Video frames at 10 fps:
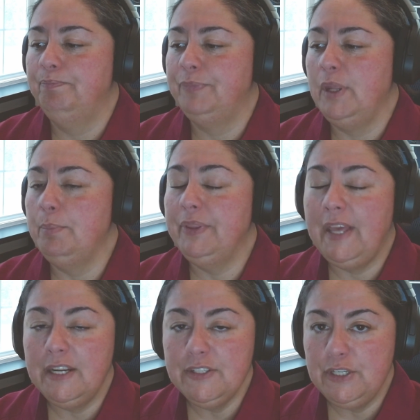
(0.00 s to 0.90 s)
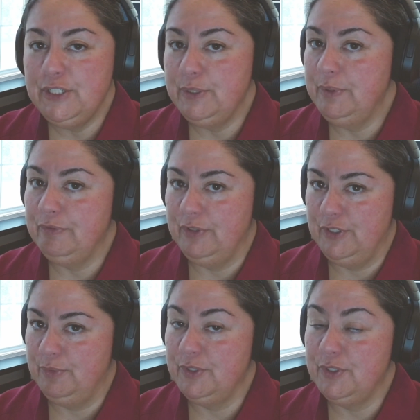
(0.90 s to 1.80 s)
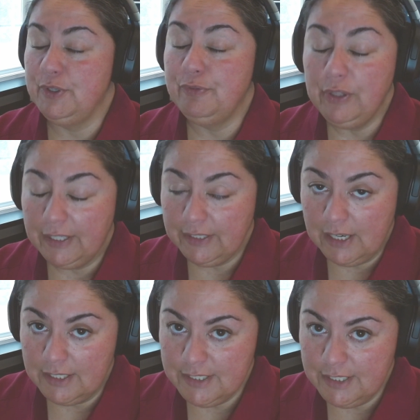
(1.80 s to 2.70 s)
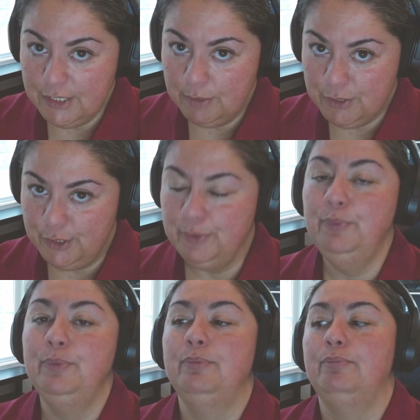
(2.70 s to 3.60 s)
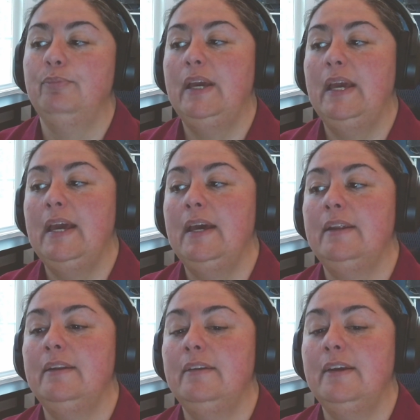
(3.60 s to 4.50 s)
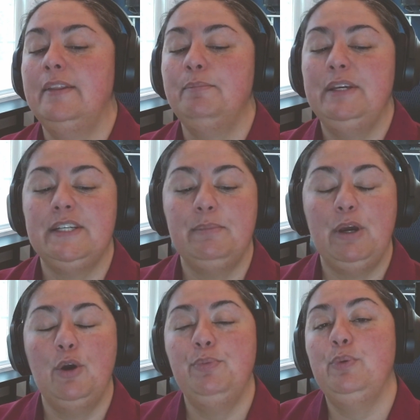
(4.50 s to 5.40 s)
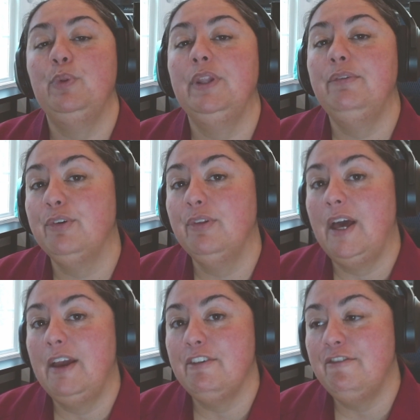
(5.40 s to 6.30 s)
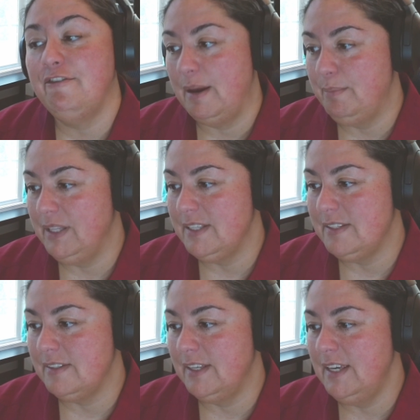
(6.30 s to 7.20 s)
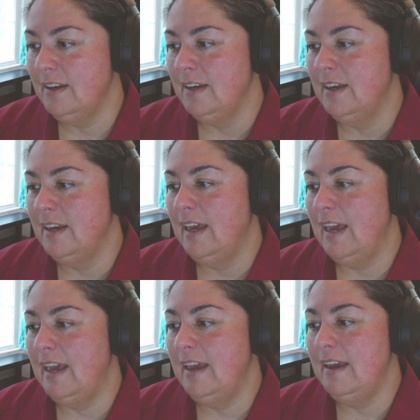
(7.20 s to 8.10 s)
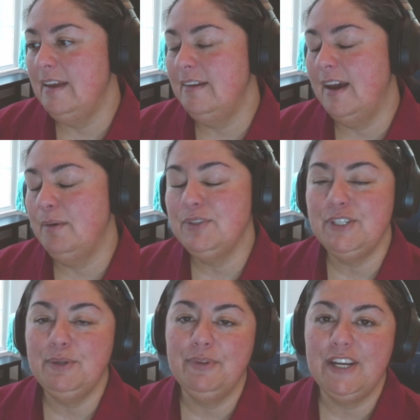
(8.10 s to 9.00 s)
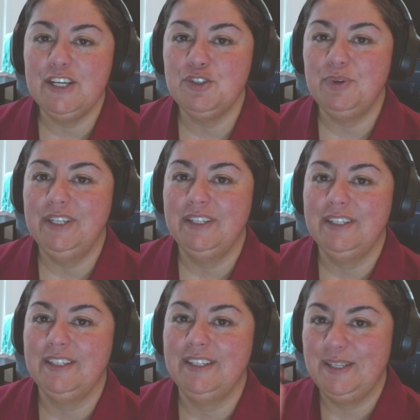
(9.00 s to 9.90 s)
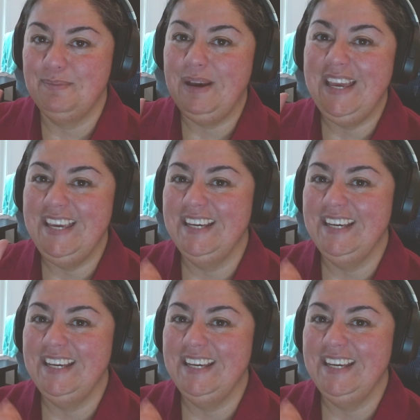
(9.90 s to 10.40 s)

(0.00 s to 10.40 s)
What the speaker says: But that is going to do it for this one. So if you like the content, you know what to do. And in the meantime, I hope you live your life fabulously. And I will see you on the next one. Bye.